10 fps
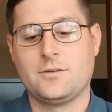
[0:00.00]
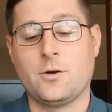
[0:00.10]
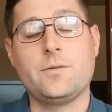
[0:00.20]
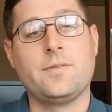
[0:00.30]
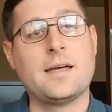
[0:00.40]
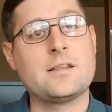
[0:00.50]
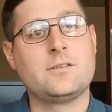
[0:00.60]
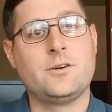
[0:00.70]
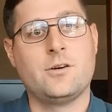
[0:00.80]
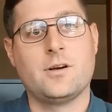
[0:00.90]
So
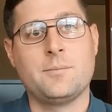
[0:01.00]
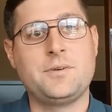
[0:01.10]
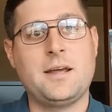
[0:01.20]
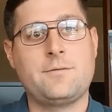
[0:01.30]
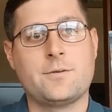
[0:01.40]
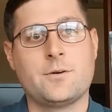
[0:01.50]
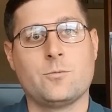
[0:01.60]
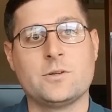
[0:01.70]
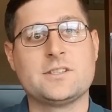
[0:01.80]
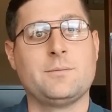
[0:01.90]
that's your update for
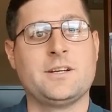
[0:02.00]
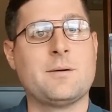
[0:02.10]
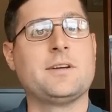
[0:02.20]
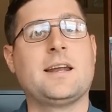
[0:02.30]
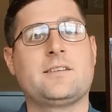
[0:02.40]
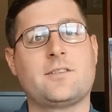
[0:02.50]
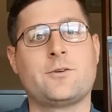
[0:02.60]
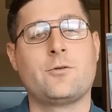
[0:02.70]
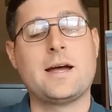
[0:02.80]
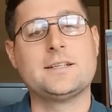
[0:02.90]
what's going to be coming next on
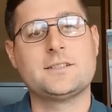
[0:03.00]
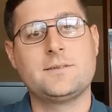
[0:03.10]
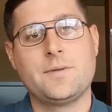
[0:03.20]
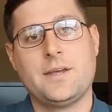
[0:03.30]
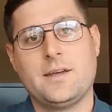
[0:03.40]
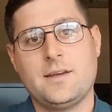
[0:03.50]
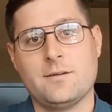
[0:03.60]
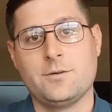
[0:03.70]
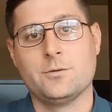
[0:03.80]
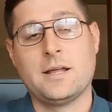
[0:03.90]
the horizon.
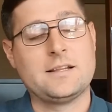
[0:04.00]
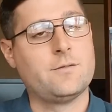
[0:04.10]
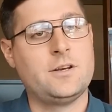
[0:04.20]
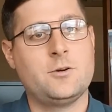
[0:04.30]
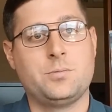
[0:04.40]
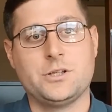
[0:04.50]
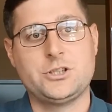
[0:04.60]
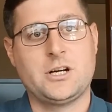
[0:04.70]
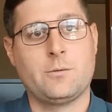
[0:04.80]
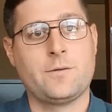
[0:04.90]
If you like the video, please
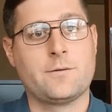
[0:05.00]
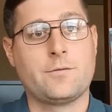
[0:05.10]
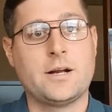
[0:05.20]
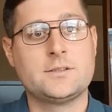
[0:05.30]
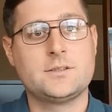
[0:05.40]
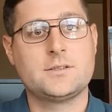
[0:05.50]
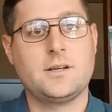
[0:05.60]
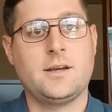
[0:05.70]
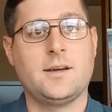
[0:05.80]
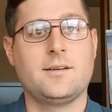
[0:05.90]
share it with your friends,
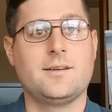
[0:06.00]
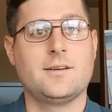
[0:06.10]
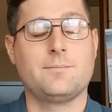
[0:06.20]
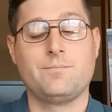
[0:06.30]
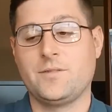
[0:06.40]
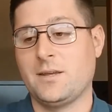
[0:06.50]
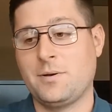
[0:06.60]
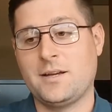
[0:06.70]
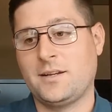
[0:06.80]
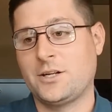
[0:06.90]
and
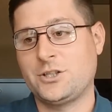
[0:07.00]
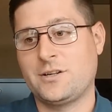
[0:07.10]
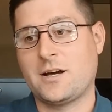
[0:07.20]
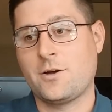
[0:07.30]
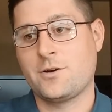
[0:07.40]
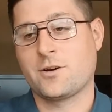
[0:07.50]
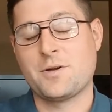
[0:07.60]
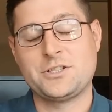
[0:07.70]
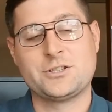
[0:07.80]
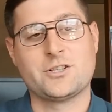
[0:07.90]
keep paying attention to how your
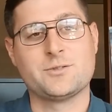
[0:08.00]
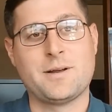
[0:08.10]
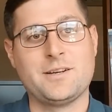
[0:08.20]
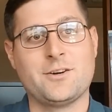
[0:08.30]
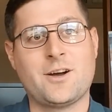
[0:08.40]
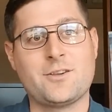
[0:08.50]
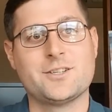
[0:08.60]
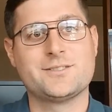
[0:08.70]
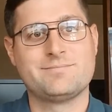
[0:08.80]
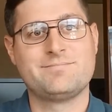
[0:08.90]
commissioners are spending your
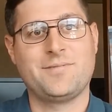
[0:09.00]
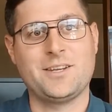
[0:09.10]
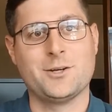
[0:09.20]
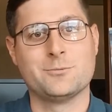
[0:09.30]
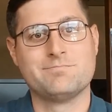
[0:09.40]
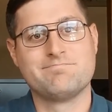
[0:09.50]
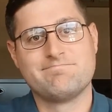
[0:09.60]
dollars. Thank you.